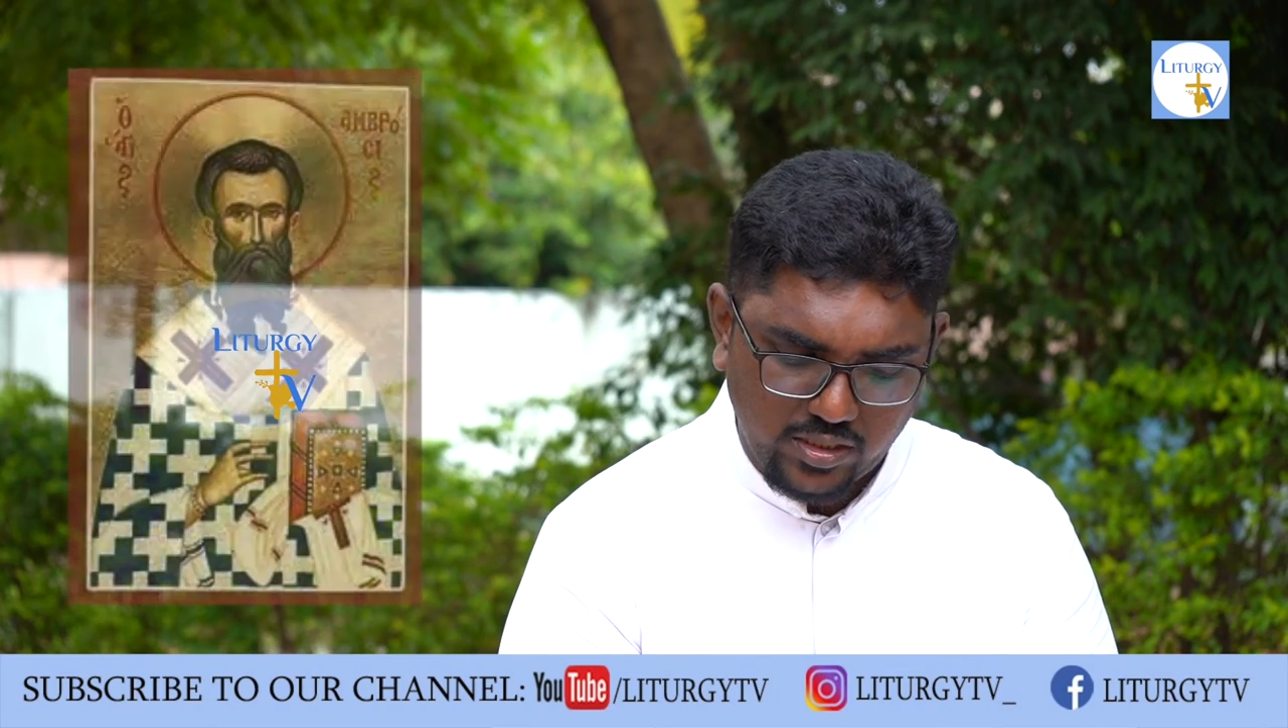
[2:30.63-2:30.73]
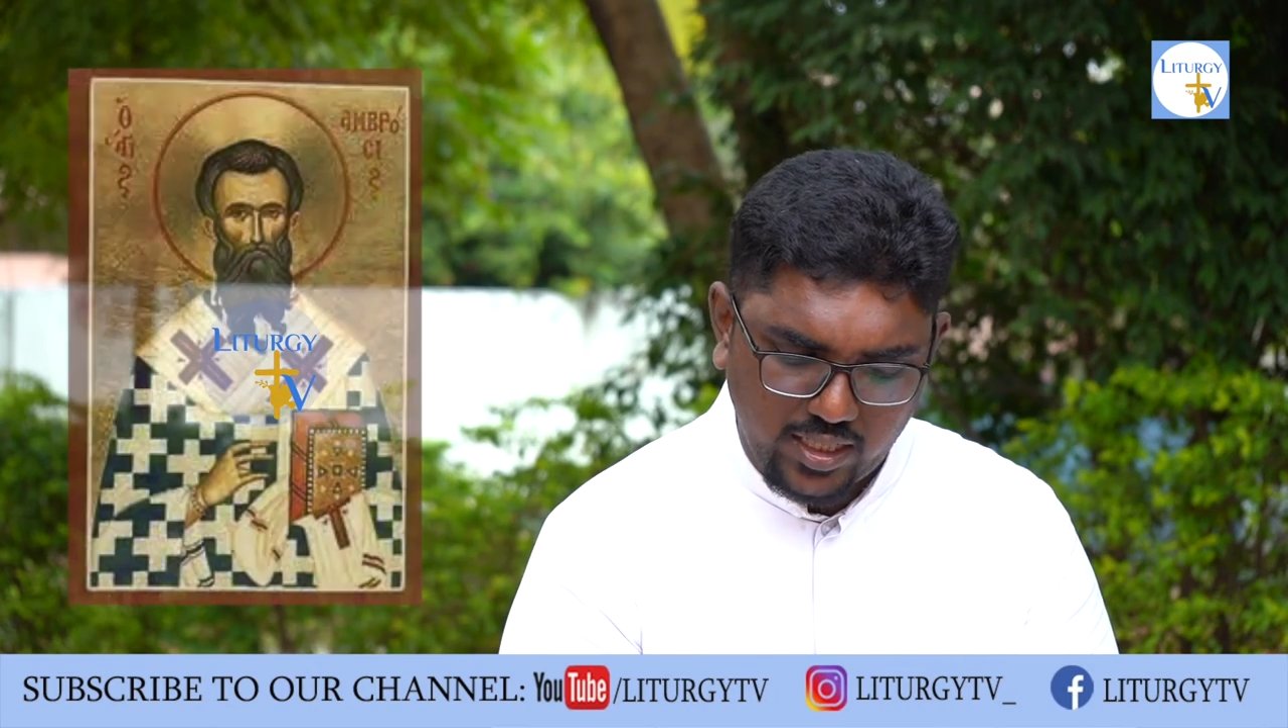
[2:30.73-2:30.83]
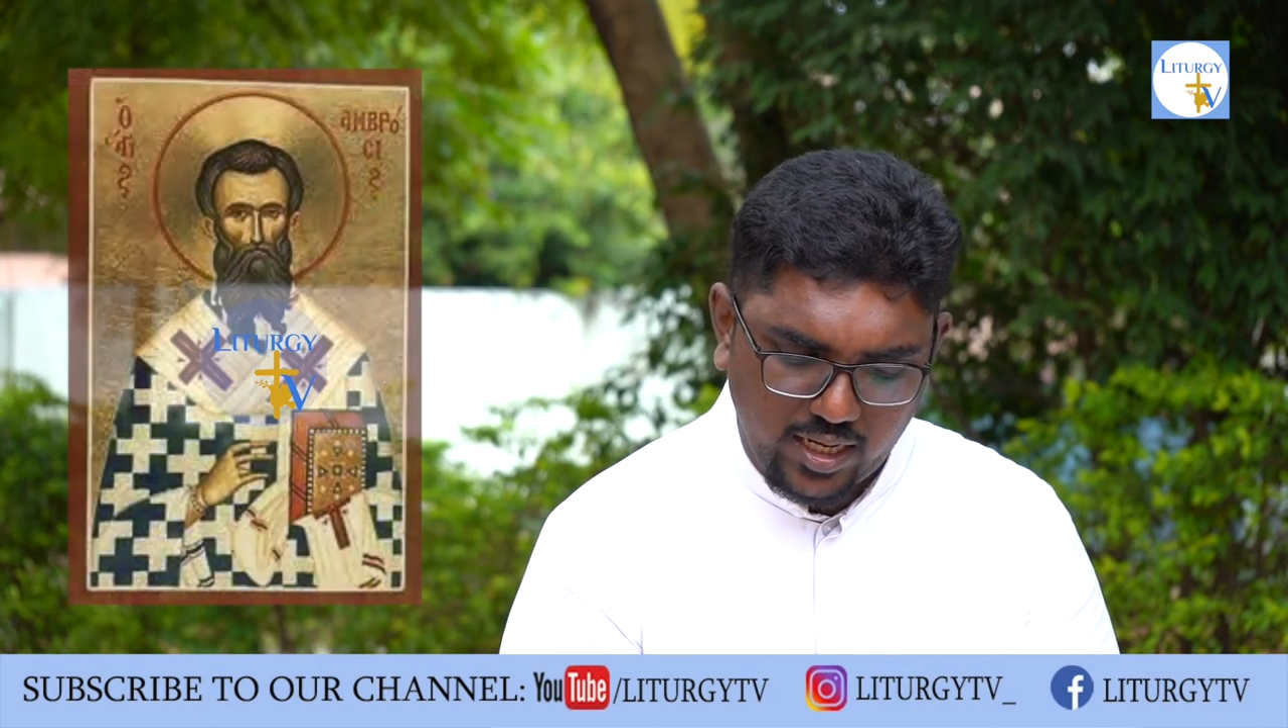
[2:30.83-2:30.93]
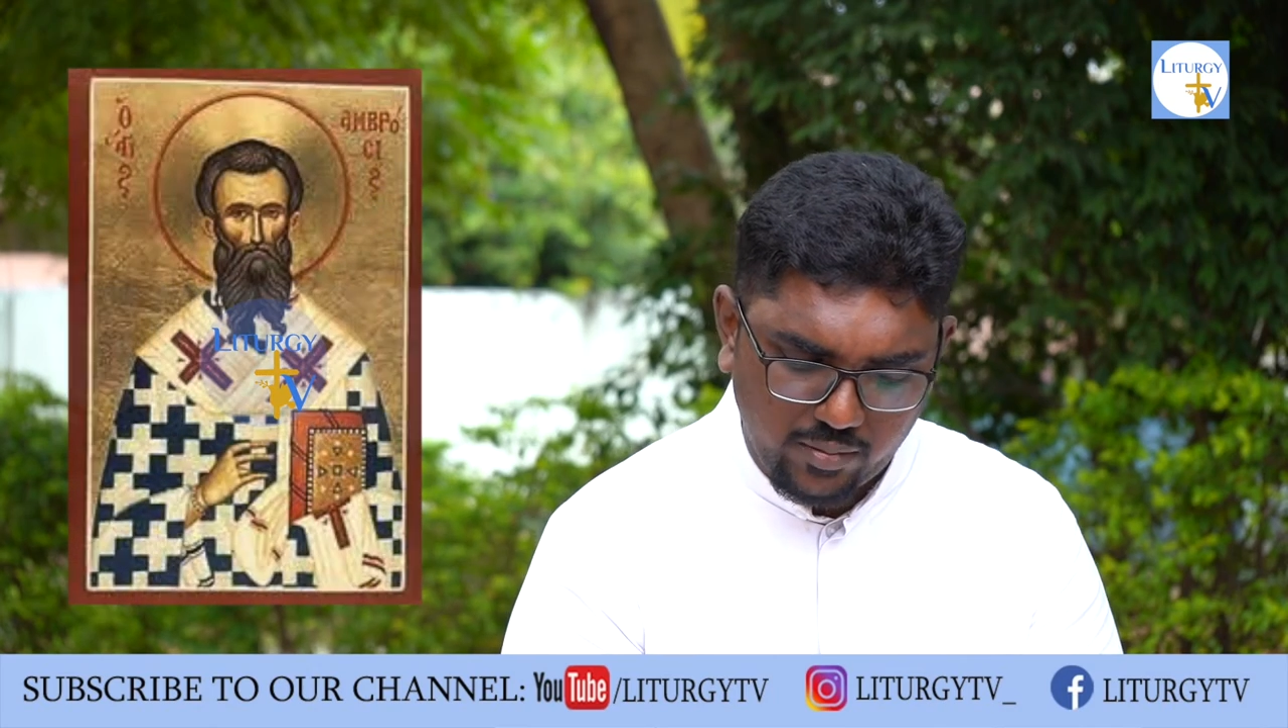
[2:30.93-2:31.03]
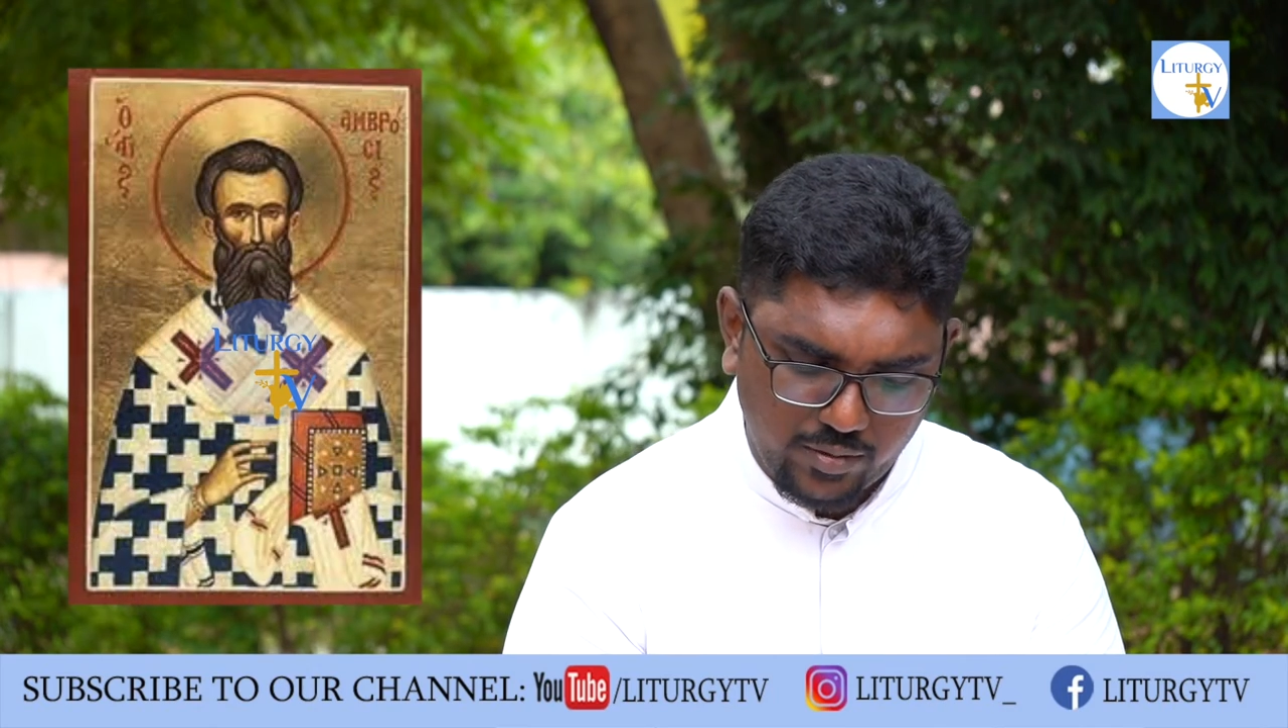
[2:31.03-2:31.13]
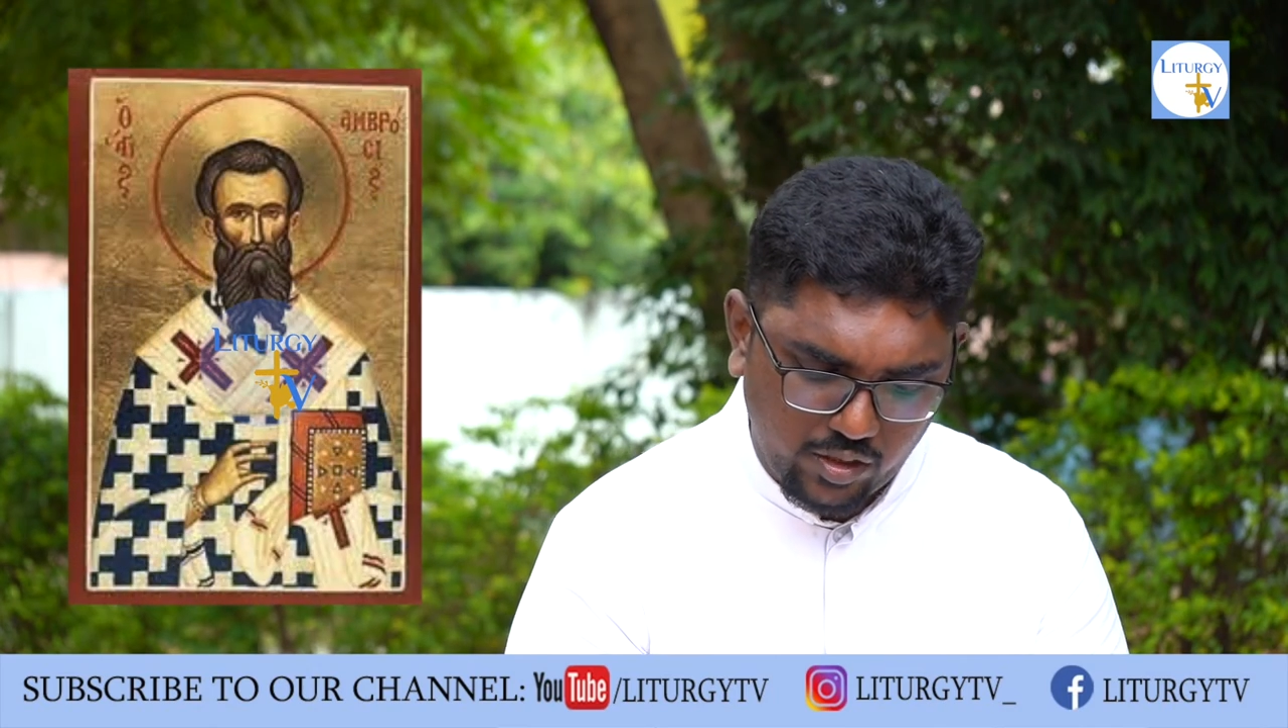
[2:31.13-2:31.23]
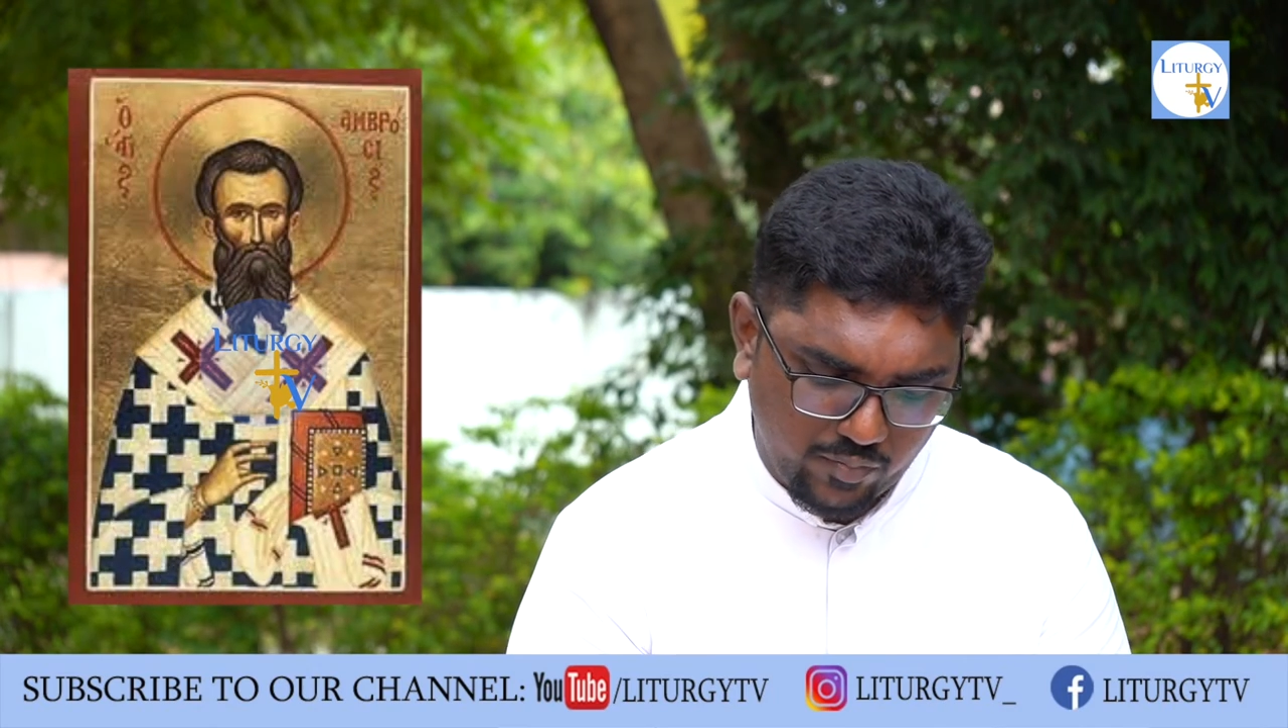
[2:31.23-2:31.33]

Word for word: sacrament